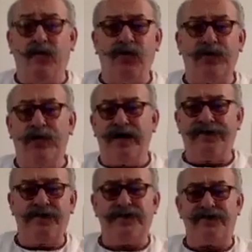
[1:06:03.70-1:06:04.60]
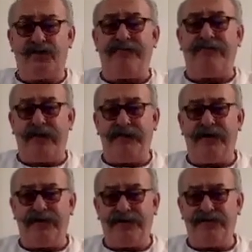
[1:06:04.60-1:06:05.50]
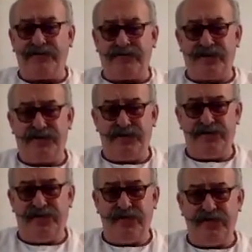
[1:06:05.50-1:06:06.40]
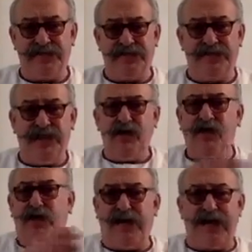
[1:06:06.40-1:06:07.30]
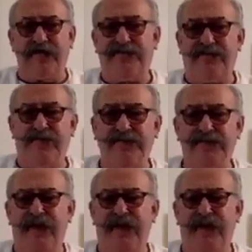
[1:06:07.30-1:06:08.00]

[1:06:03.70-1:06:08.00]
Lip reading: organised these travelling parties of Krishna devotees who collect the funds,